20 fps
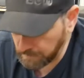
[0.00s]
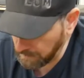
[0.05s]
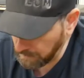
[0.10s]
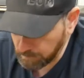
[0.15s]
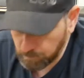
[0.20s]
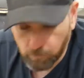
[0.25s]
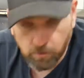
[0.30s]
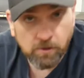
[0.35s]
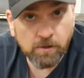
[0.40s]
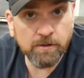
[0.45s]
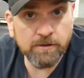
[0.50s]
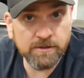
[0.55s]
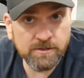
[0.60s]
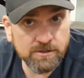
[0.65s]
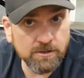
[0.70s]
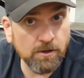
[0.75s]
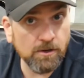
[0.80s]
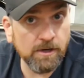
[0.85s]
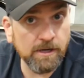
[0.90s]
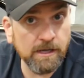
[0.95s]
moral of the
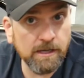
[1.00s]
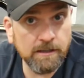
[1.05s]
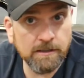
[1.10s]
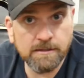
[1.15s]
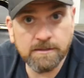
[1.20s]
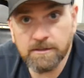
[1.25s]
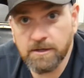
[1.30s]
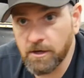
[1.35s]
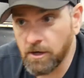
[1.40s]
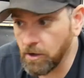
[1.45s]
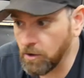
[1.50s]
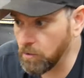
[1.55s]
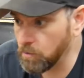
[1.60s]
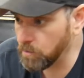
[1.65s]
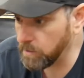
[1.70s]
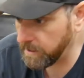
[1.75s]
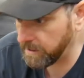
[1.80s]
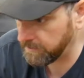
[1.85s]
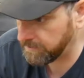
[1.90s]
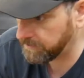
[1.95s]
story is go
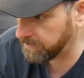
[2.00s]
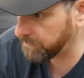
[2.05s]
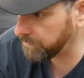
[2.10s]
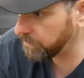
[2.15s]
with